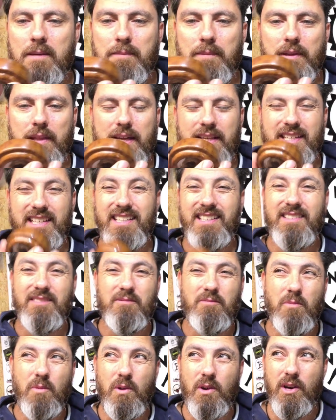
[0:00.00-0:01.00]
but that didn't
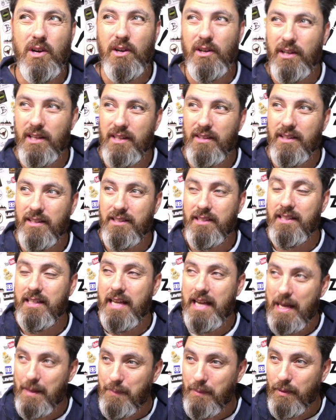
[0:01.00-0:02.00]
work, that didn't
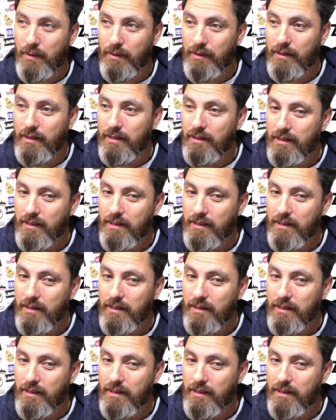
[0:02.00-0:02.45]
happen.